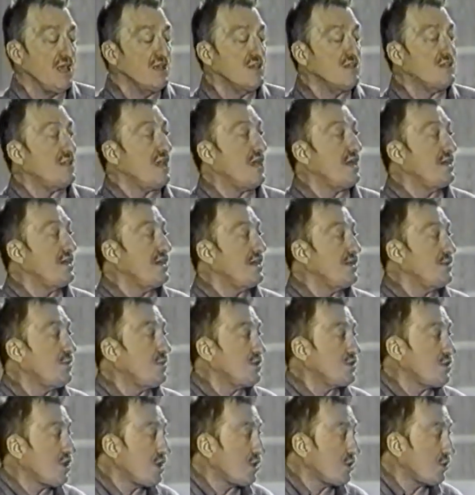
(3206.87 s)
Sandy
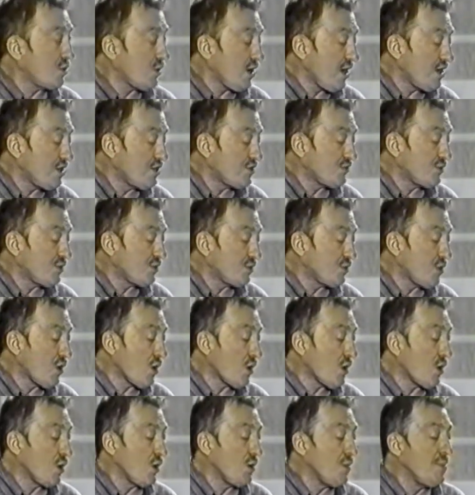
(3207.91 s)
was on a rageful
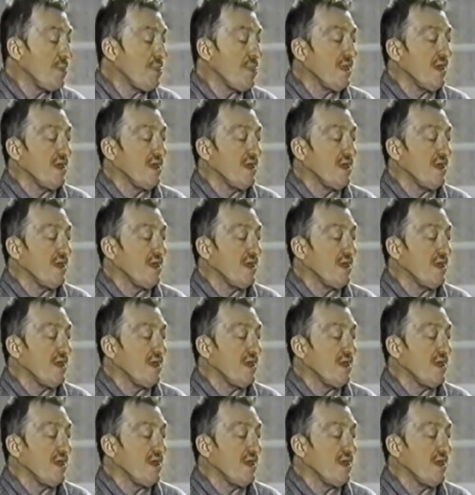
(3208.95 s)
roll,